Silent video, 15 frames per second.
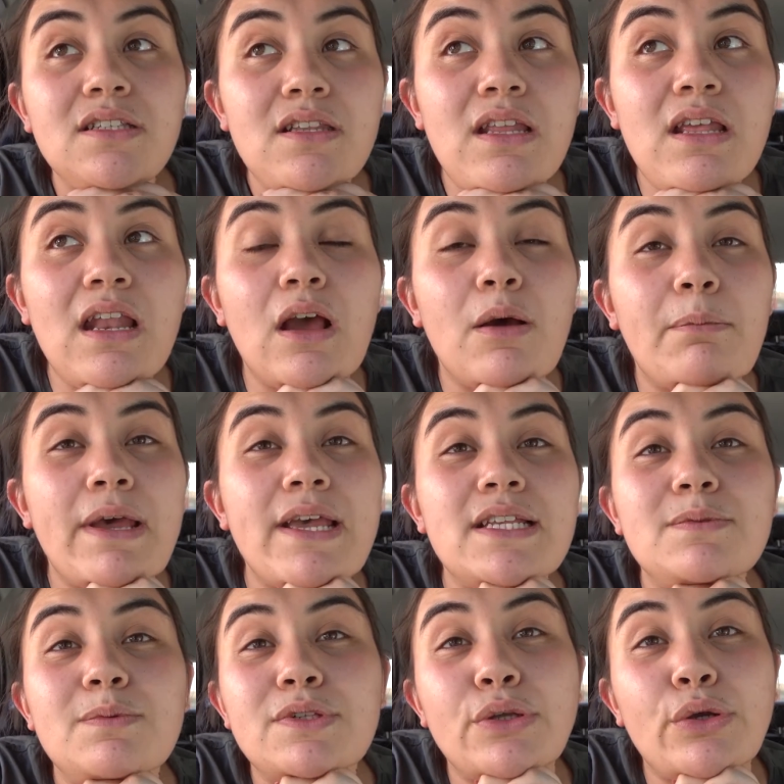the nail
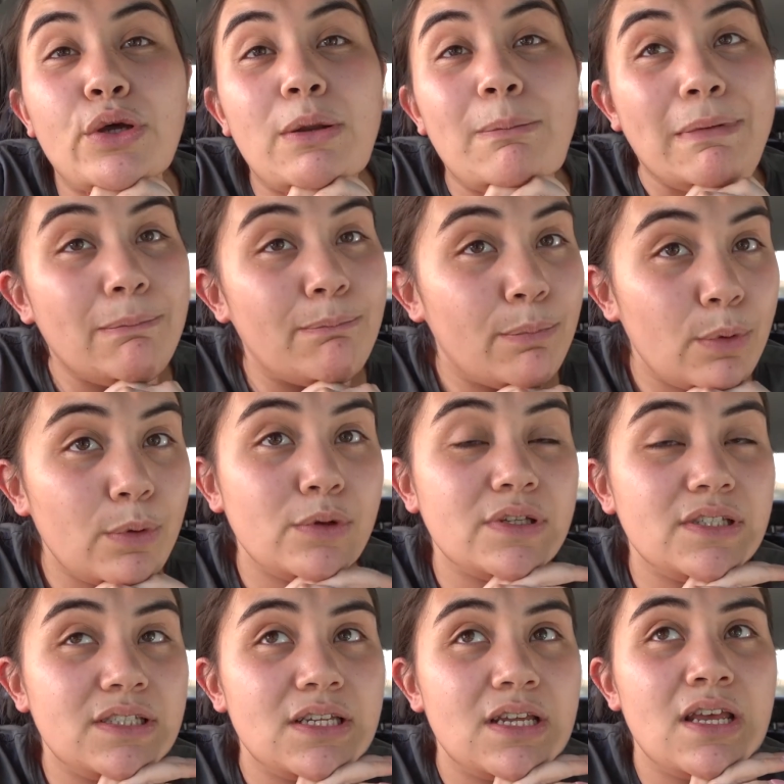place wasn't going to be
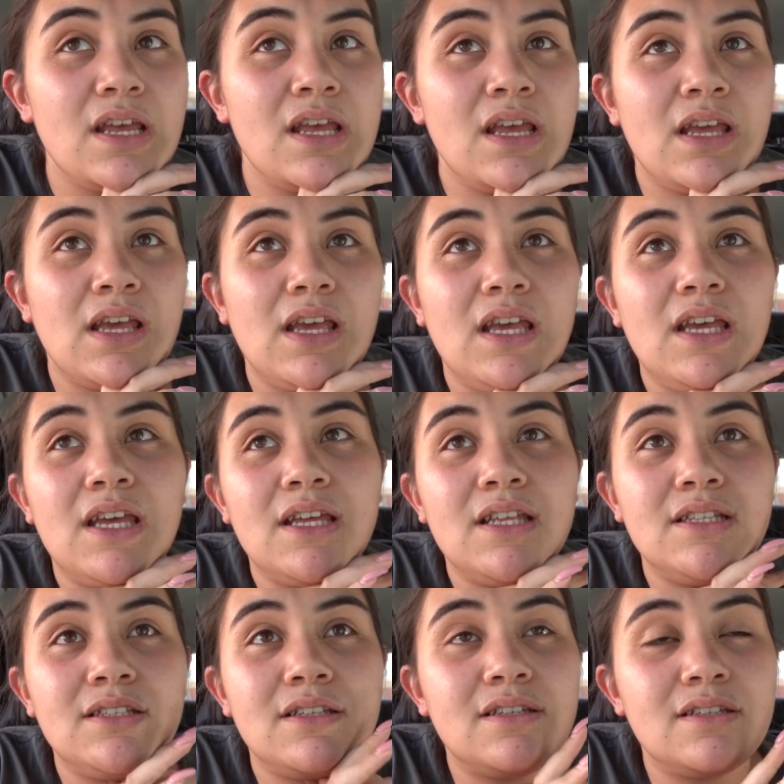booked
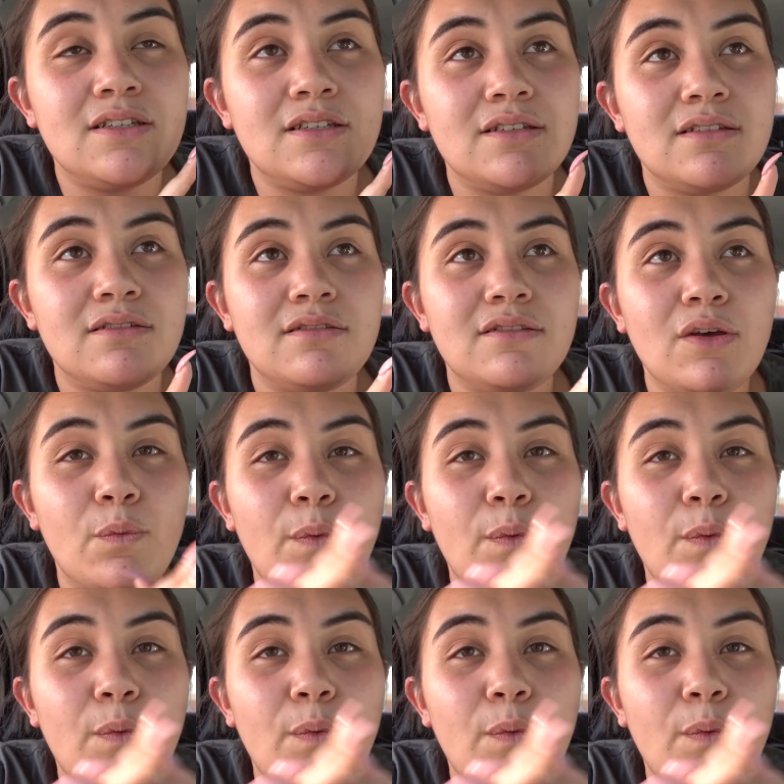and the